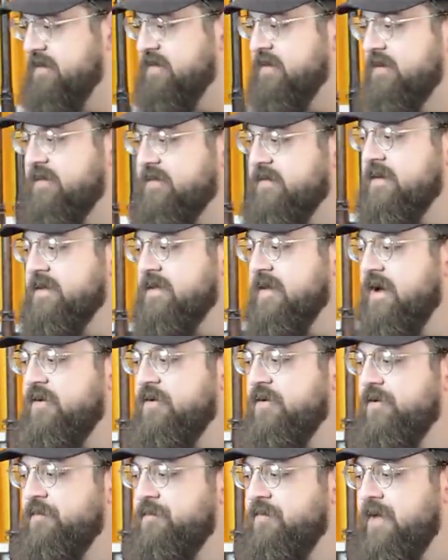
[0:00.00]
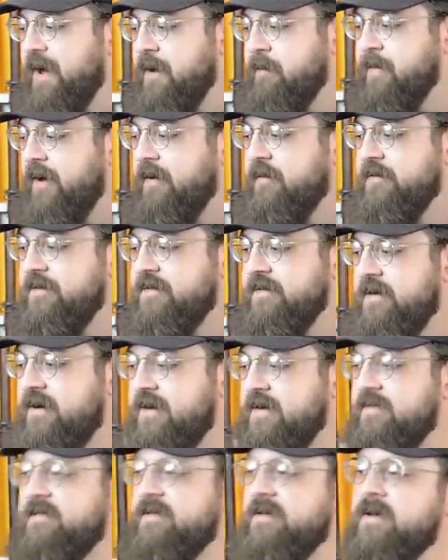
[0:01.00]
and things like that, old black powder
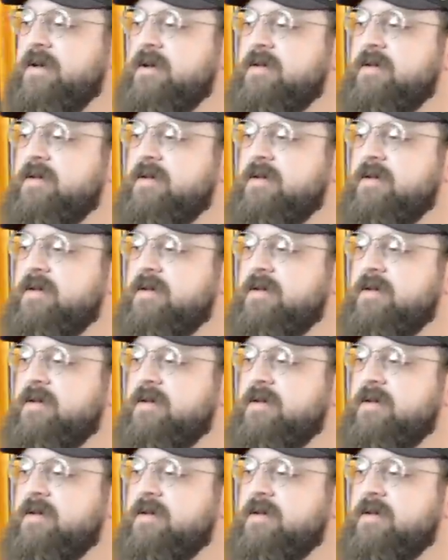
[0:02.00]
designs.